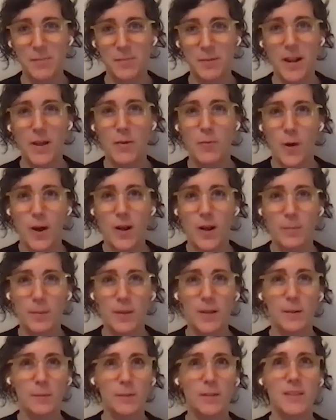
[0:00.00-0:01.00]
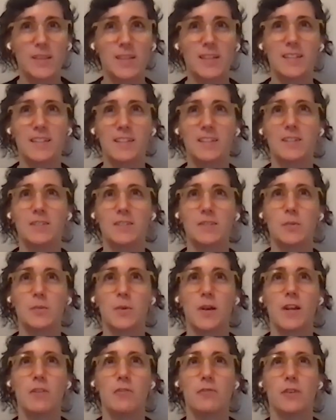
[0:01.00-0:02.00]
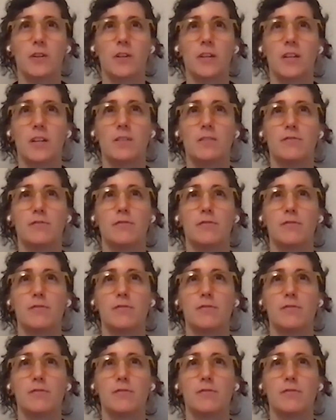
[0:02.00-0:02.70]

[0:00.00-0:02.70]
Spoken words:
But I want to be able to think that there's a way to forgive.